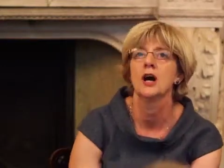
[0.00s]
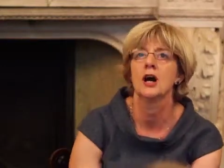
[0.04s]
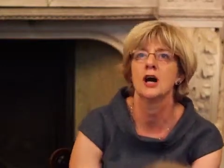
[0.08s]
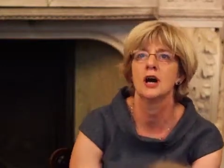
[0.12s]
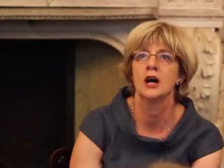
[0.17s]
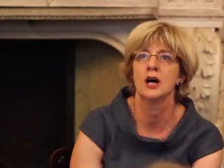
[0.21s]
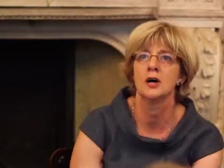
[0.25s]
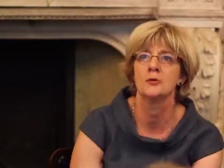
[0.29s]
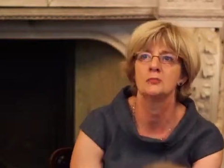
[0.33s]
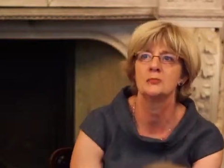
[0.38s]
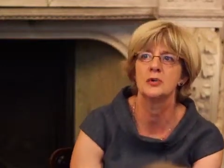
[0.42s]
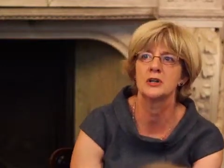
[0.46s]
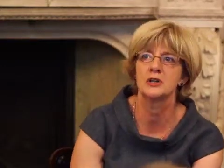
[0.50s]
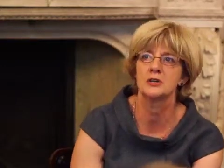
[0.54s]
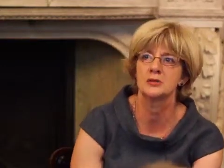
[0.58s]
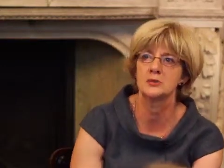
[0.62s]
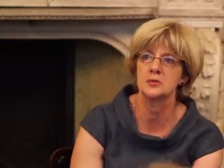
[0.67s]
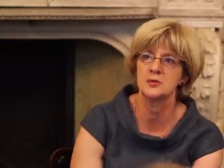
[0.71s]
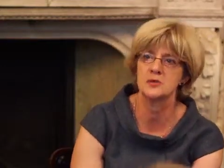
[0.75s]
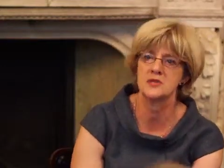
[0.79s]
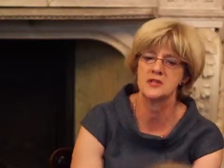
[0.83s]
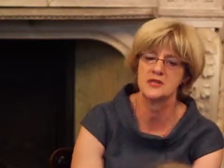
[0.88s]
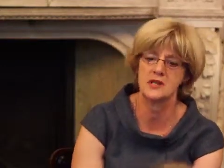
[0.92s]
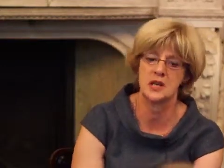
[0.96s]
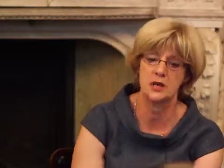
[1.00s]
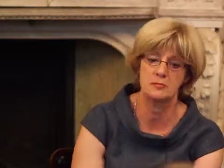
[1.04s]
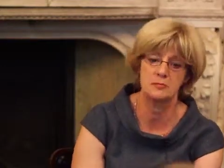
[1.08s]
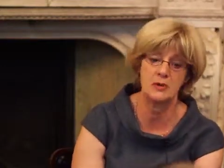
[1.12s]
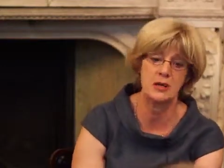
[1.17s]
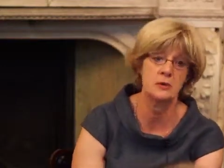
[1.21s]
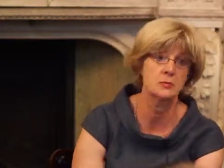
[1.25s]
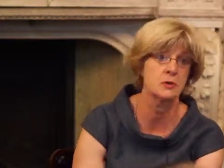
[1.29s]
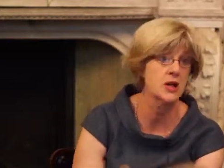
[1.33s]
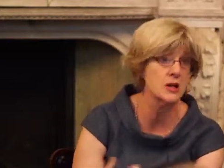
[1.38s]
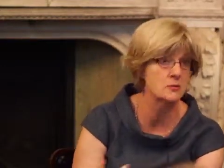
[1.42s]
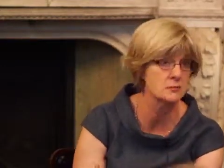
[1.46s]
but also
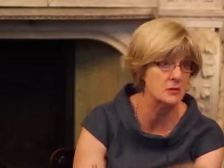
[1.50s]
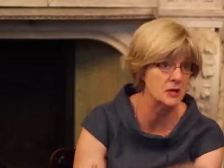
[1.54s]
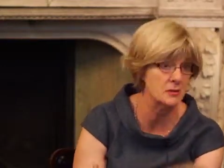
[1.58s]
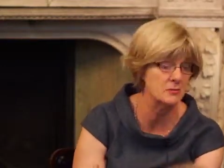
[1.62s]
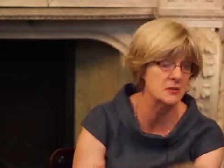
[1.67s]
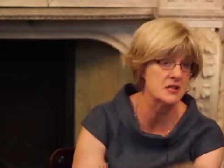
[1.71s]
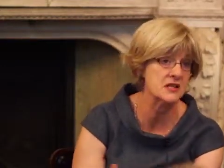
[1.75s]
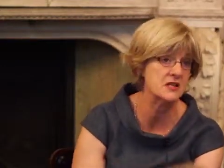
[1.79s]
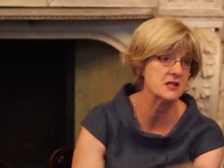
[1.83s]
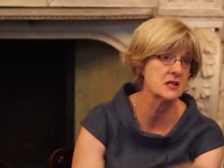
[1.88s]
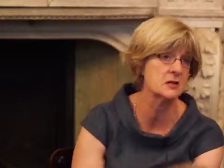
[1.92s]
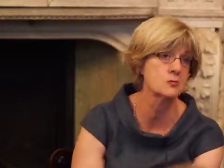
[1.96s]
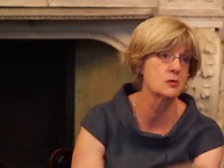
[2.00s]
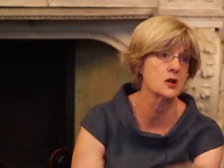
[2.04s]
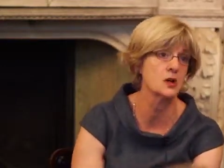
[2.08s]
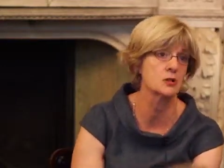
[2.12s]
people like BBC